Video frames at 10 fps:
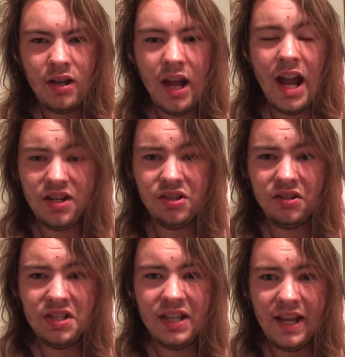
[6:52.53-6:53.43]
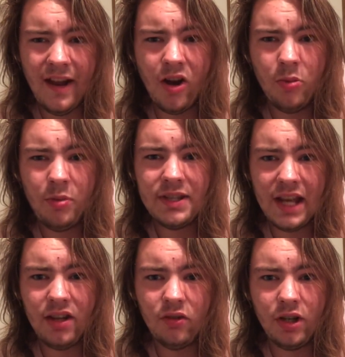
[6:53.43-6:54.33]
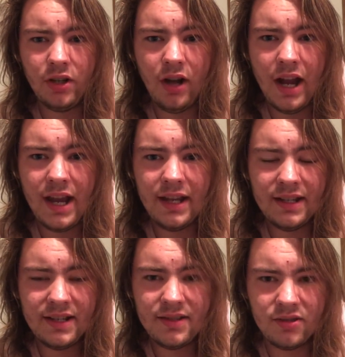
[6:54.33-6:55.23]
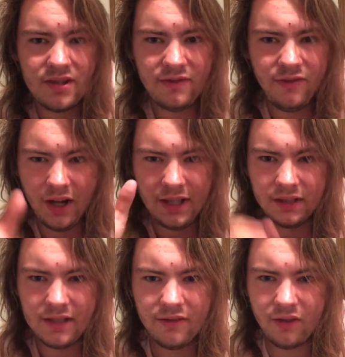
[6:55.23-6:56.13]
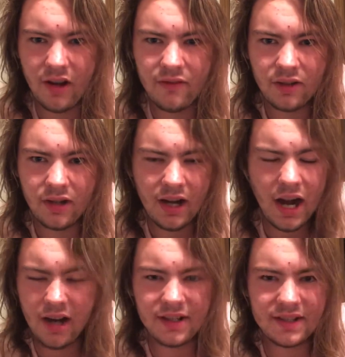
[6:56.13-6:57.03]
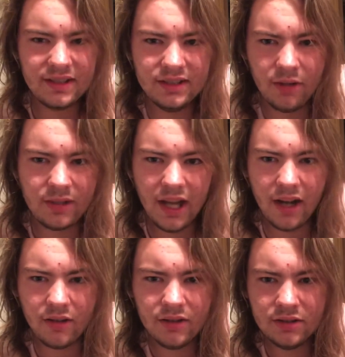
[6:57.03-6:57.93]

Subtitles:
Actually get help and take a longer hiatus or just fucking leave forever. I honestly don't care.